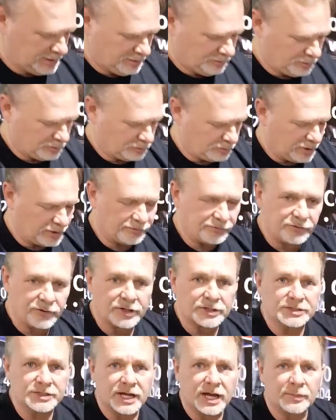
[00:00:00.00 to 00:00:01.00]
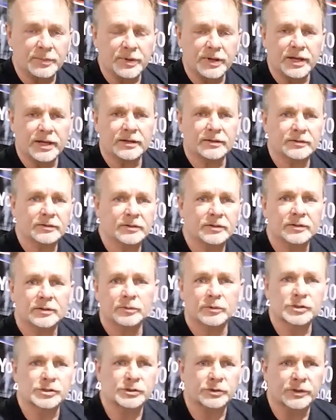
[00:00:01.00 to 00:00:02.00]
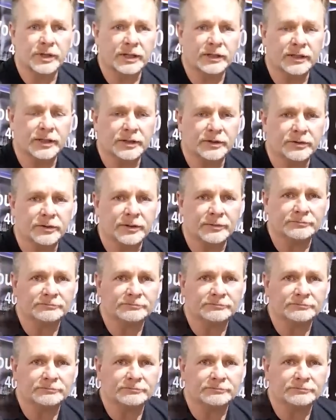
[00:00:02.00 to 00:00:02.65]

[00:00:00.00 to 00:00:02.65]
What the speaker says: We're ready for our top hat, and we'll show that later on.